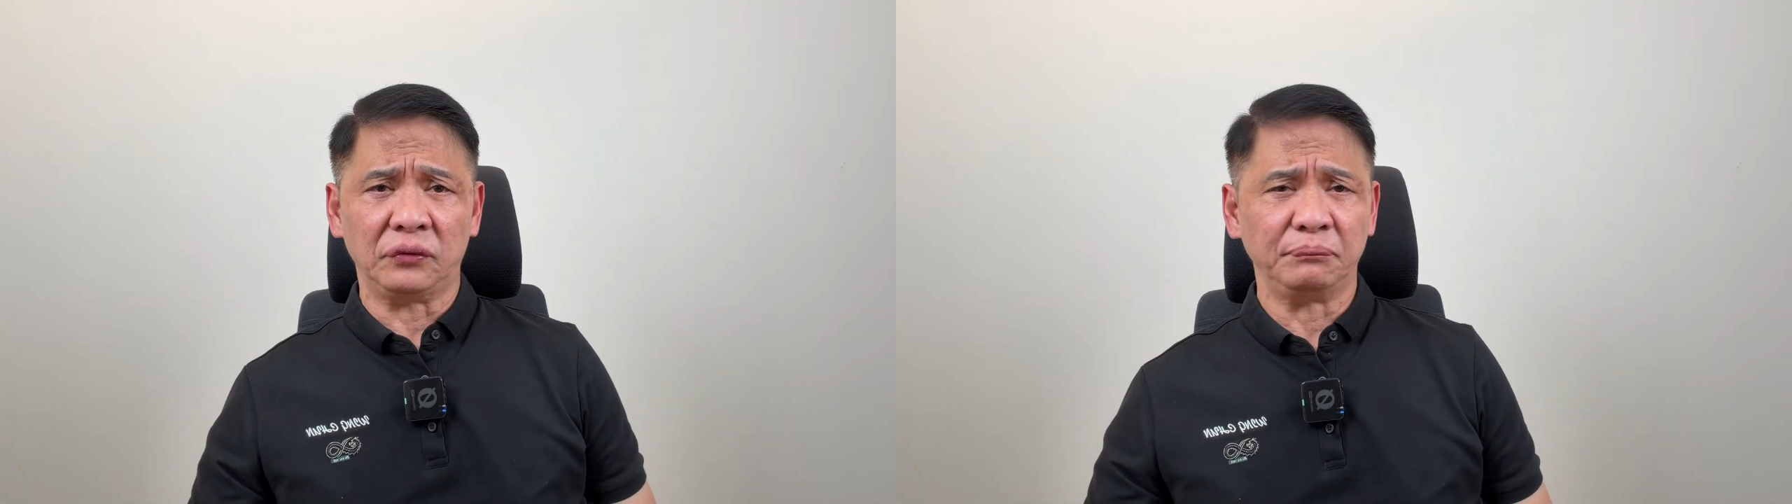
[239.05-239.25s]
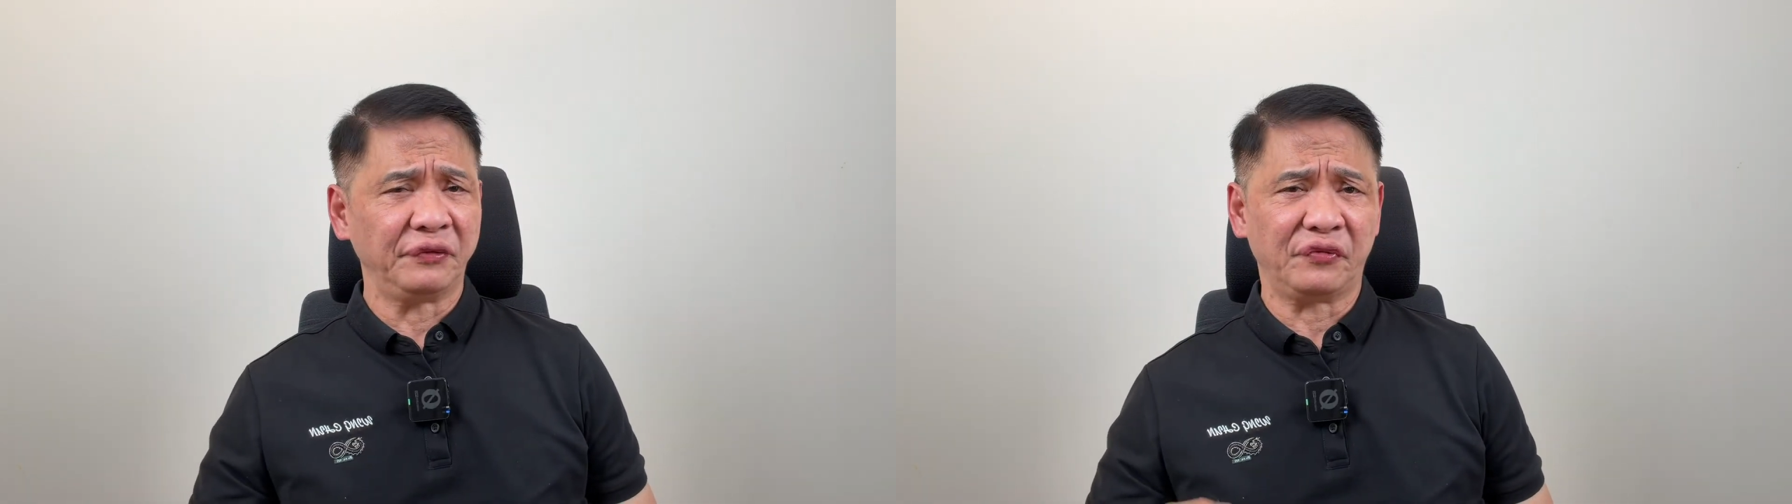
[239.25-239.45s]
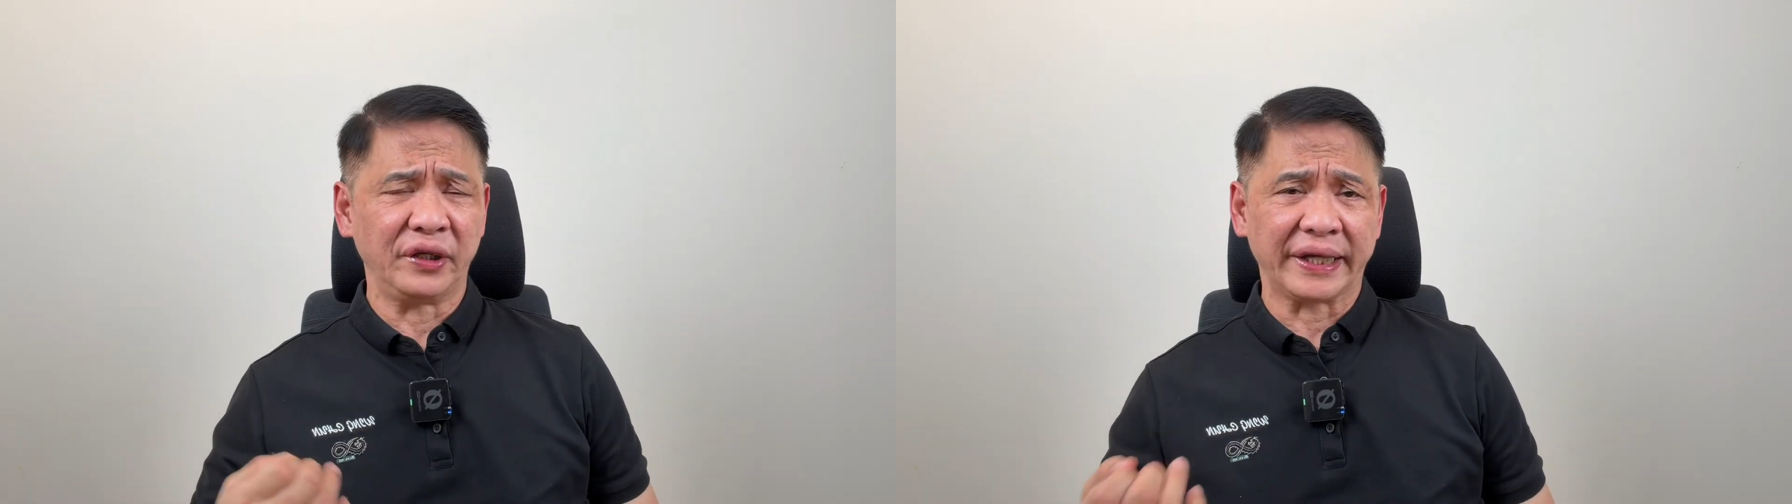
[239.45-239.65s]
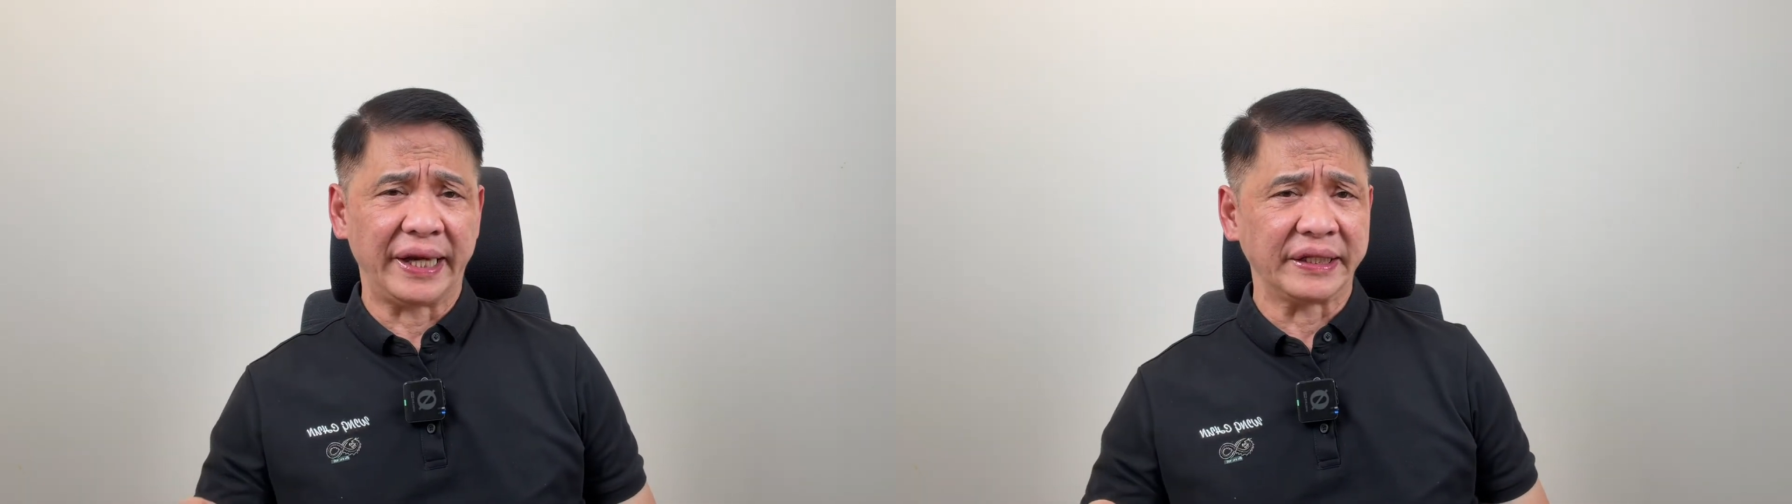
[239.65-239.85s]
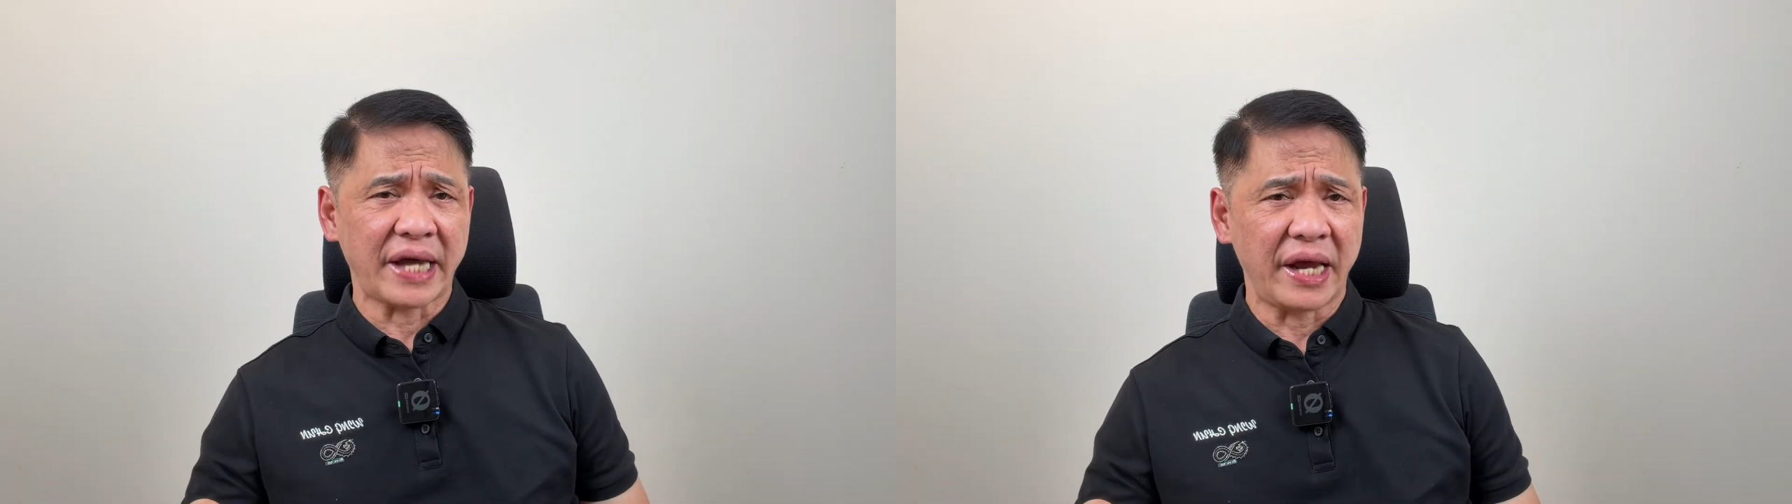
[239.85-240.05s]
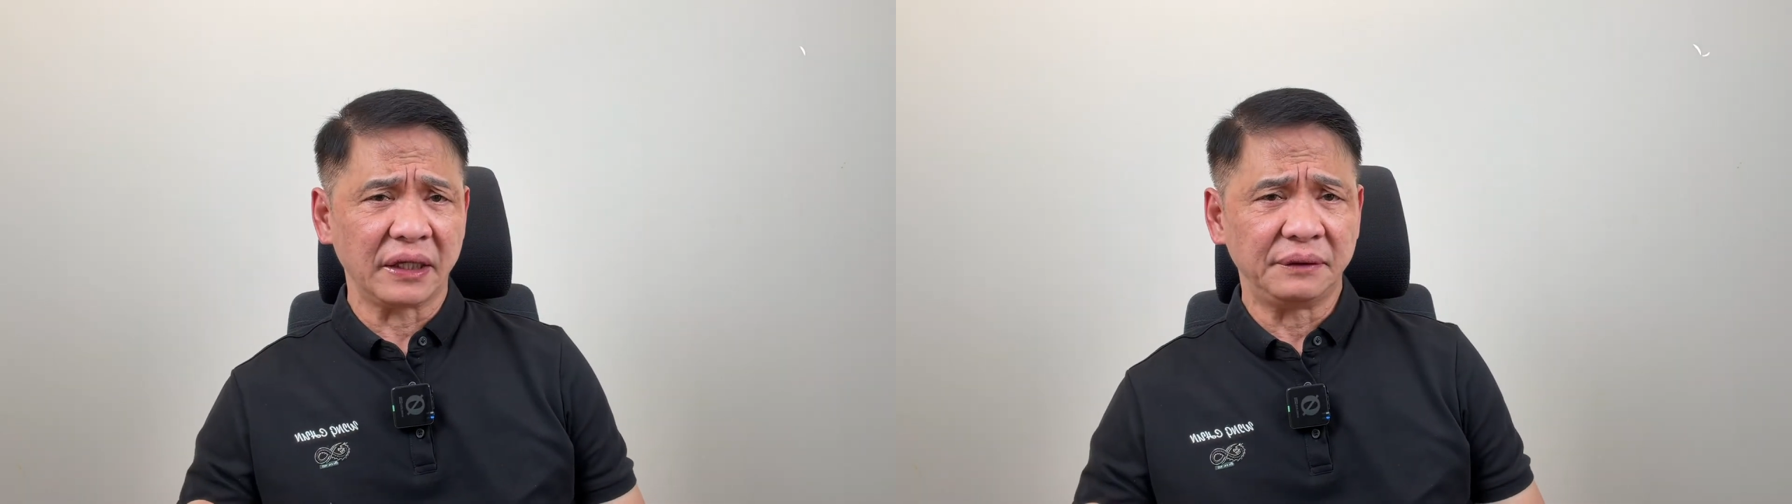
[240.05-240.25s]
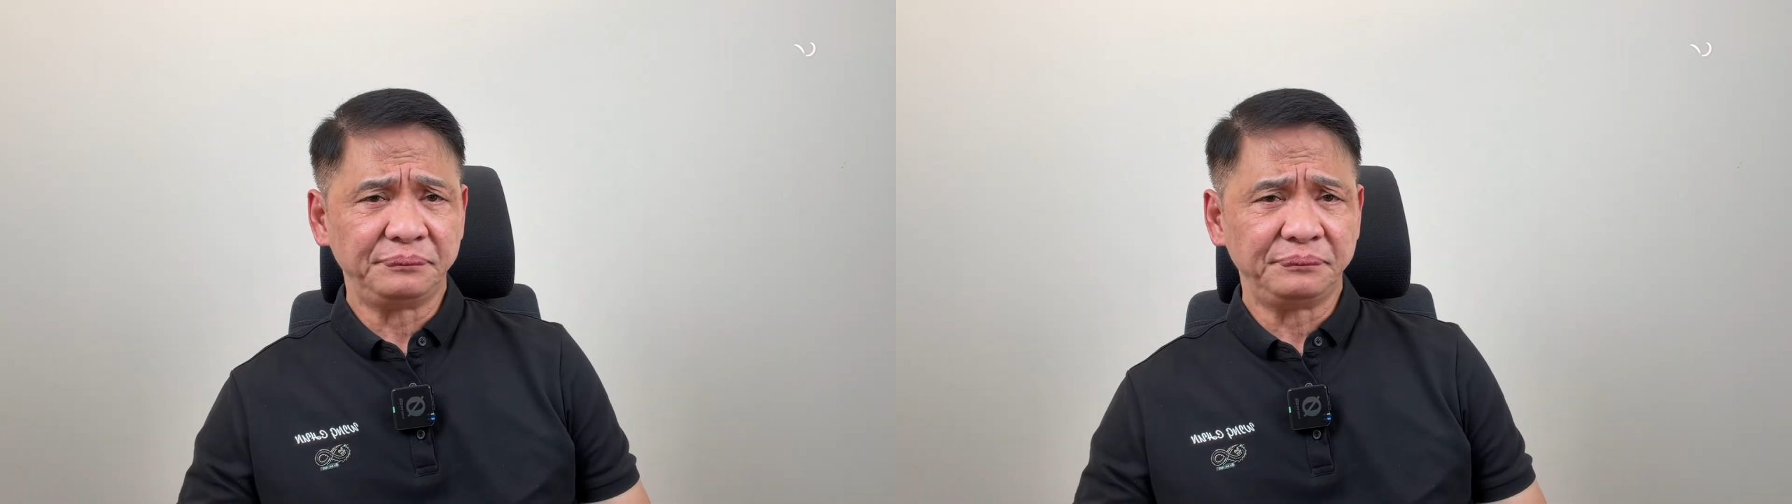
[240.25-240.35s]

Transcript: before they can attack.